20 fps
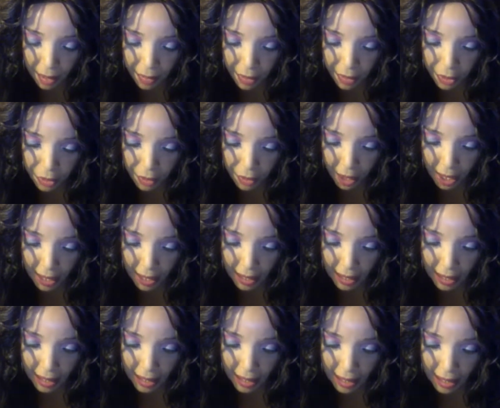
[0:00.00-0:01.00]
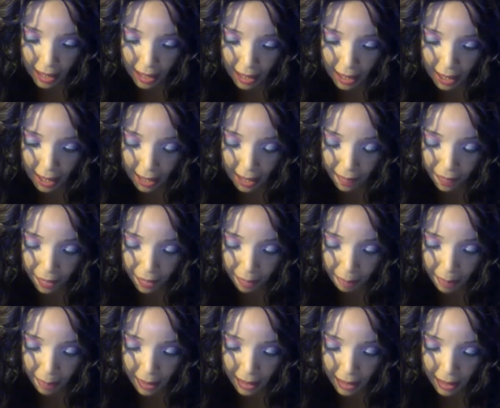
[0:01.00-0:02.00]
The dragon gave the
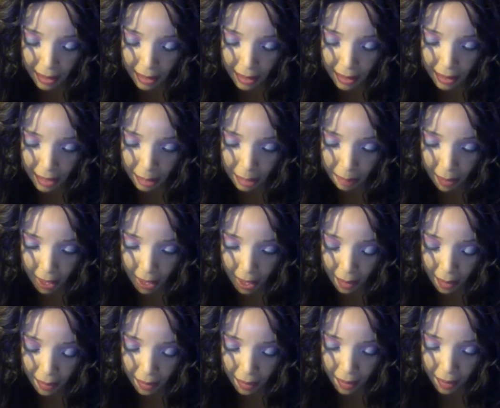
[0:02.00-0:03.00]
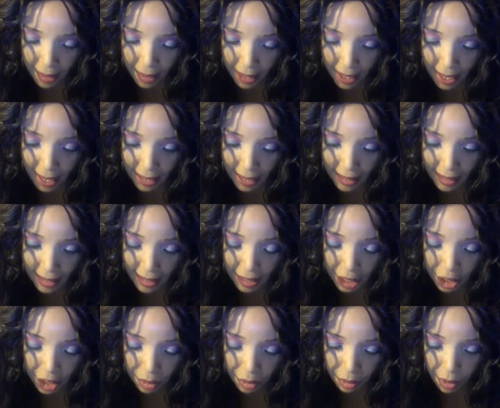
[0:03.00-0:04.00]
beast his power, and
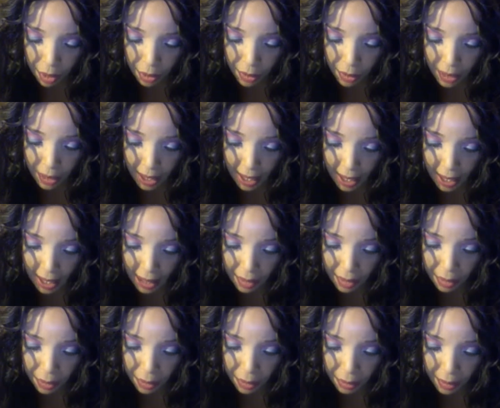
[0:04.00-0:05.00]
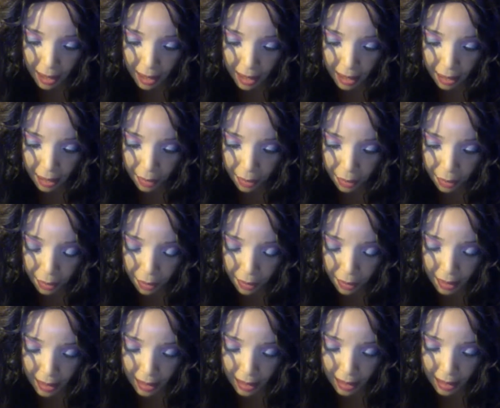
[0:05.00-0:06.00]
his throne, and great
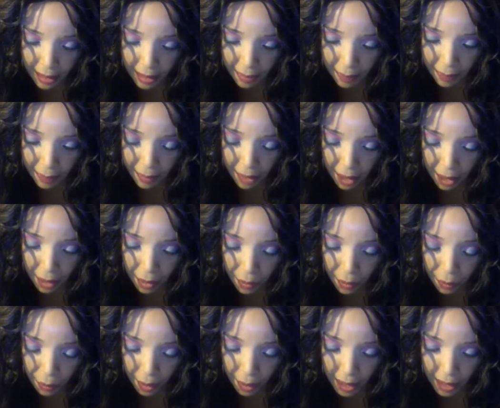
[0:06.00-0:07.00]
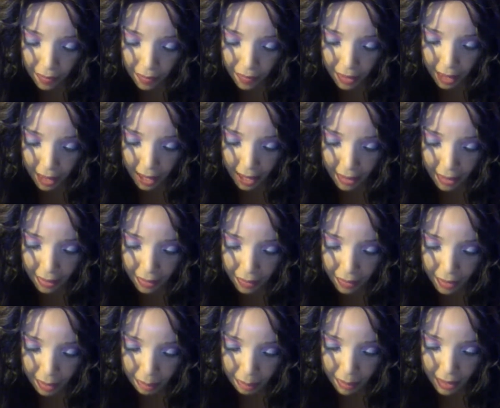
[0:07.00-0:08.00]
authority. One of the heads
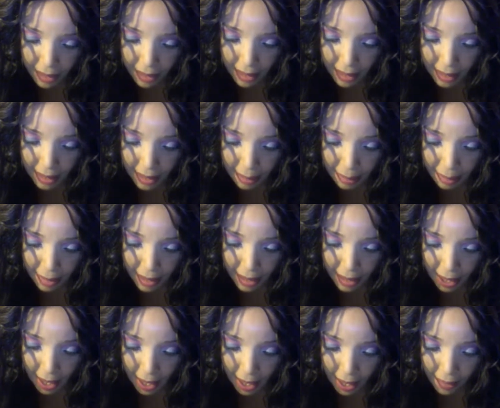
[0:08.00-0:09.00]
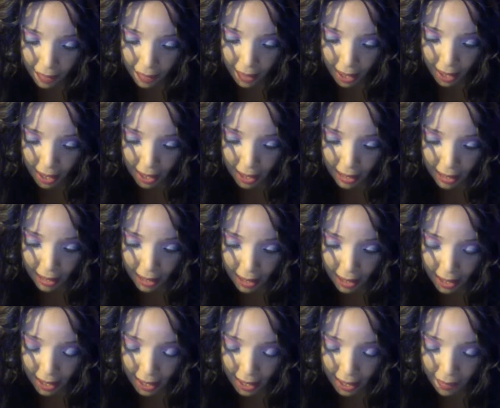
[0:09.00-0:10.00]
of the beast seemed to have had
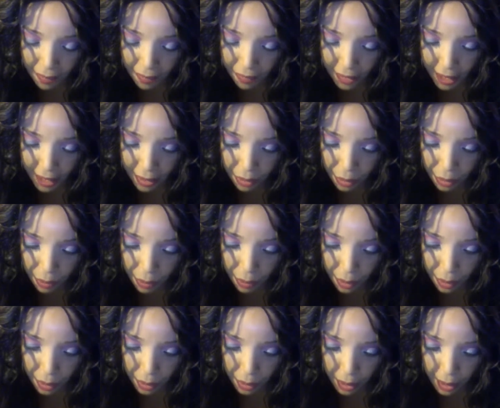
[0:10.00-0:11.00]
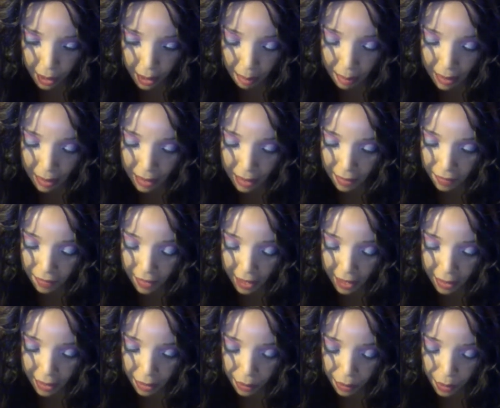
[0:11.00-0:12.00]
a fatal wound, but the
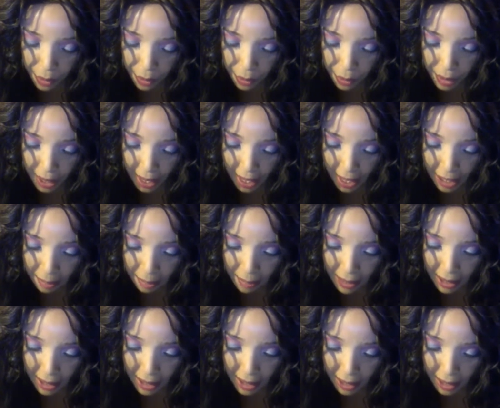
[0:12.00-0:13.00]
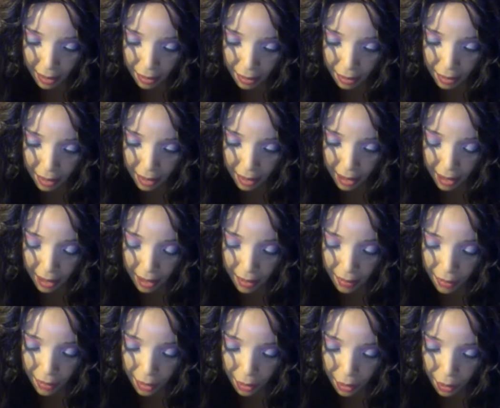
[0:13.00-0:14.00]
fatal wound had been healed.
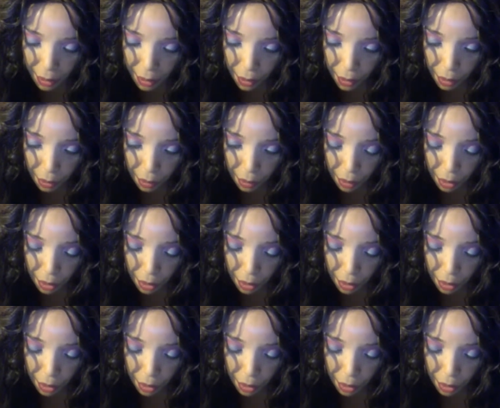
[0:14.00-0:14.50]
The whole